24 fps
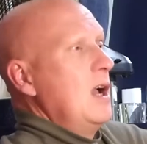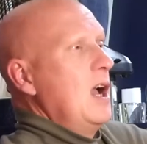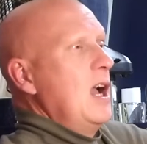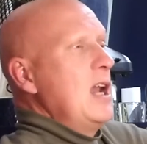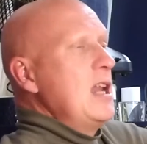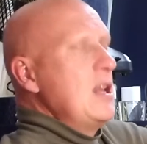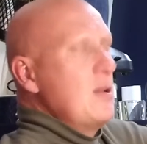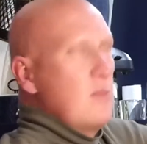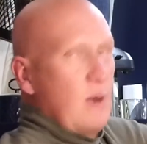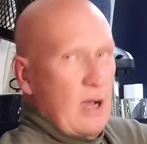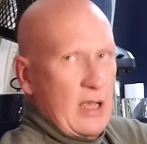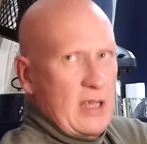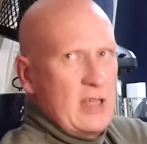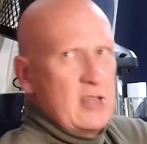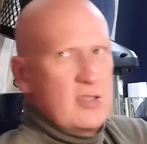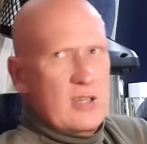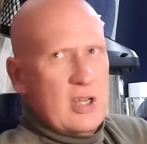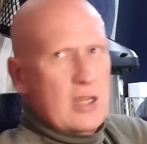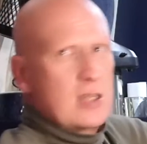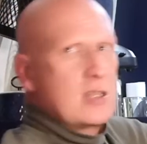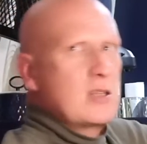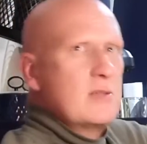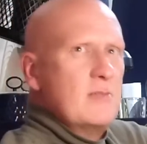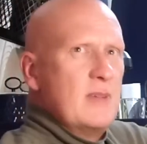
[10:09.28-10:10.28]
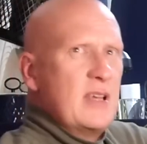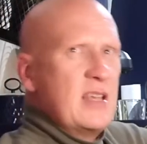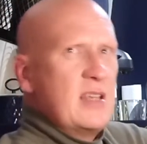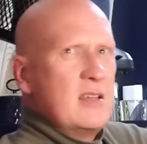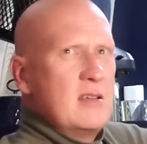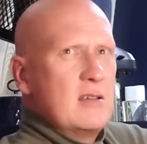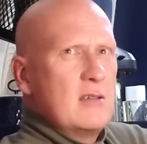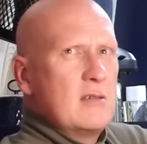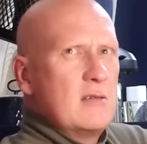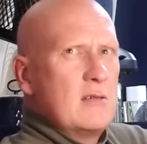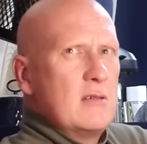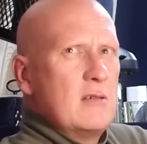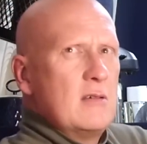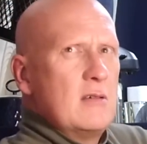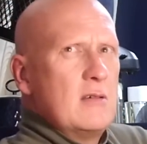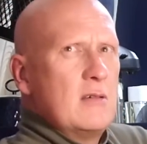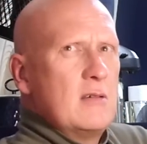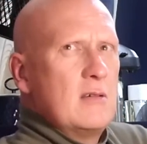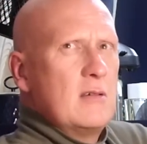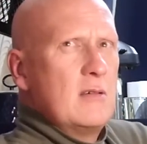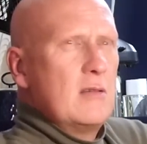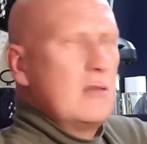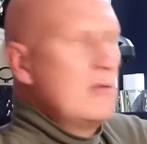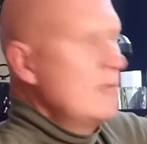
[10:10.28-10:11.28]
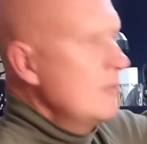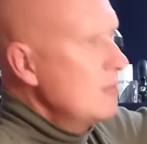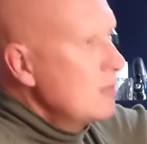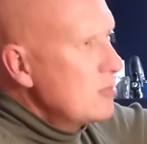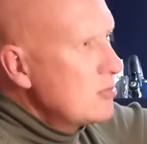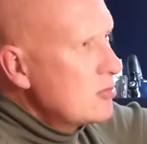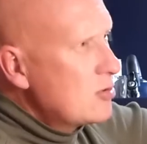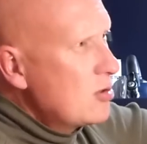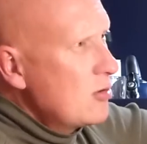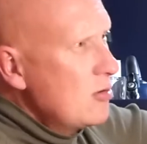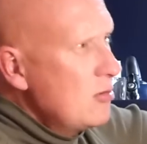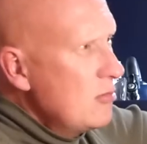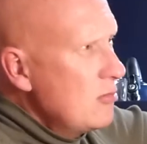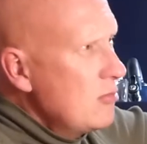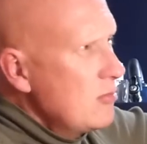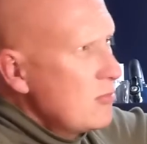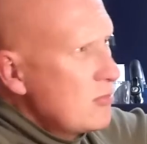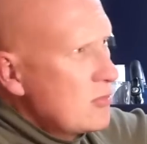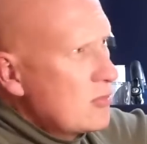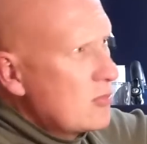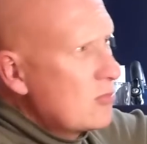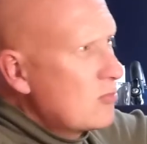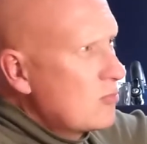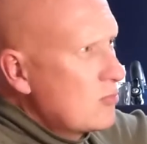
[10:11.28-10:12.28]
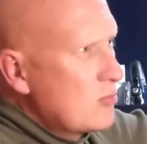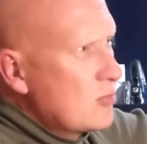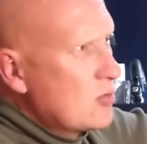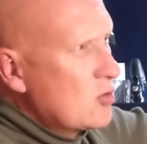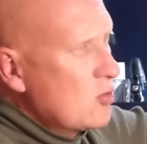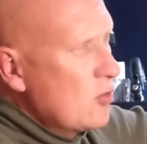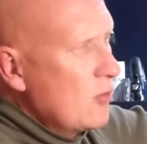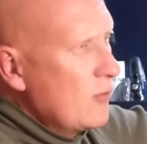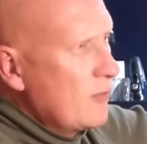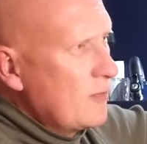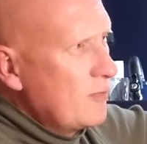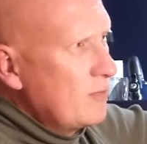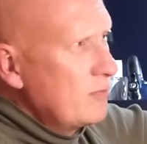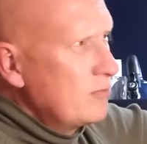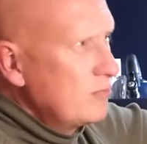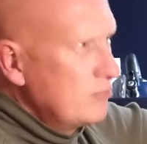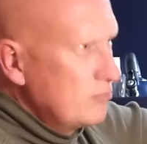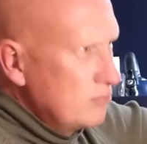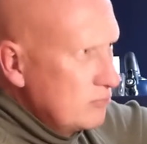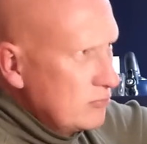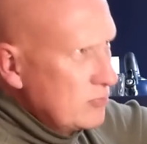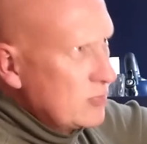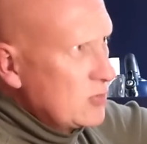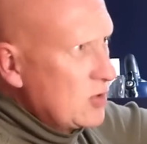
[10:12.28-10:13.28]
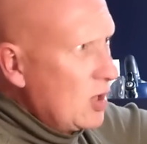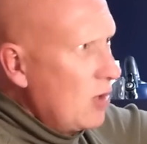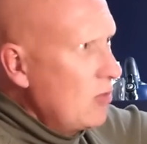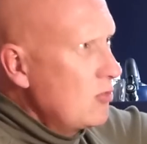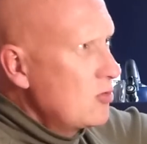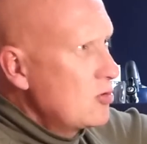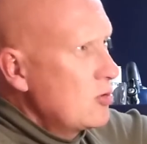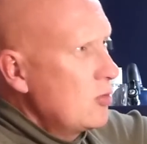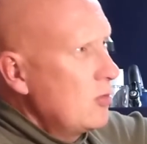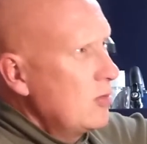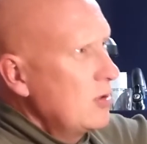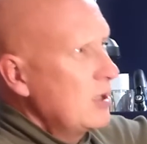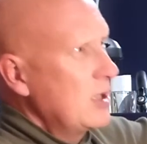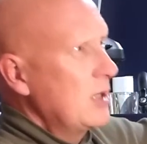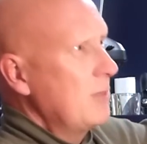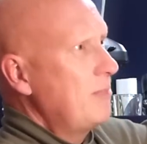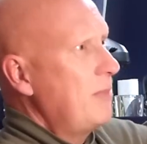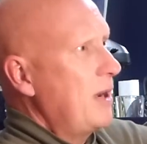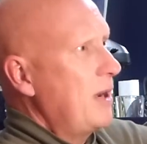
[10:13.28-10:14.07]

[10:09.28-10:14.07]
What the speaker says: Anyway, he says to me, "So you sort of go toilet in a